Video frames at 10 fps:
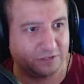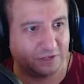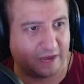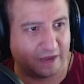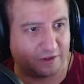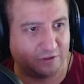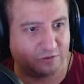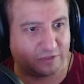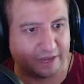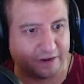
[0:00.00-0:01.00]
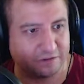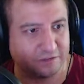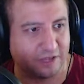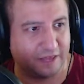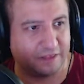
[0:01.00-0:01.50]
how to use layers,
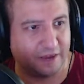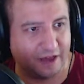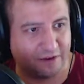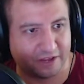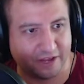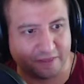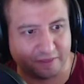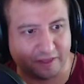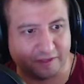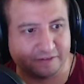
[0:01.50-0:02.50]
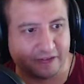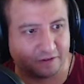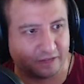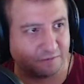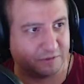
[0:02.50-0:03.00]
and then how to cut things out
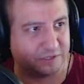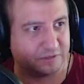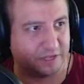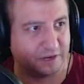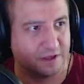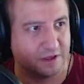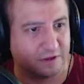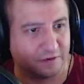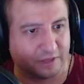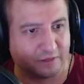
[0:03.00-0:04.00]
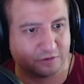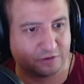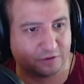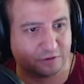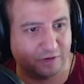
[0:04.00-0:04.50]
like we just did. Okay, those are
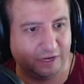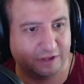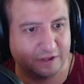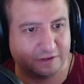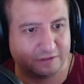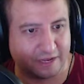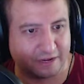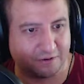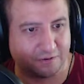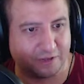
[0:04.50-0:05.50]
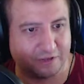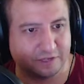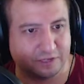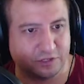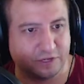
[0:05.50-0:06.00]
the three technical things
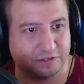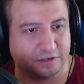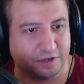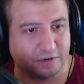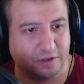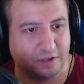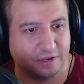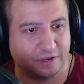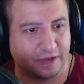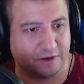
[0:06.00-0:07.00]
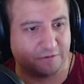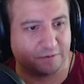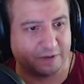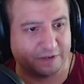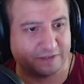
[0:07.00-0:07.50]
that you need to know. Now, from
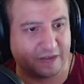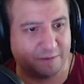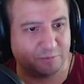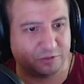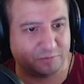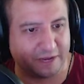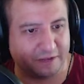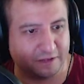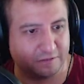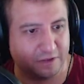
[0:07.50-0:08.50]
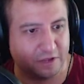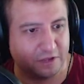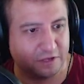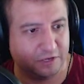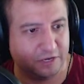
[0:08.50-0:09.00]
a design perspective,
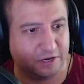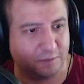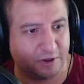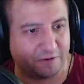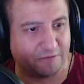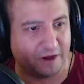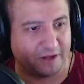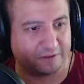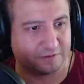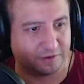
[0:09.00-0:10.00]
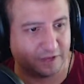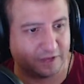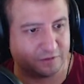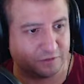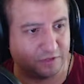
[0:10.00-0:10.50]
you need to know about fonts. Okay,
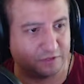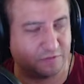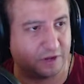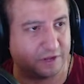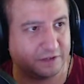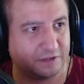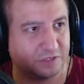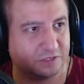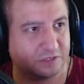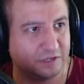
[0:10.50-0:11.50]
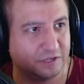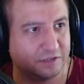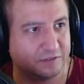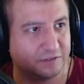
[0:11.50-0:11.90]
so this font is just, it's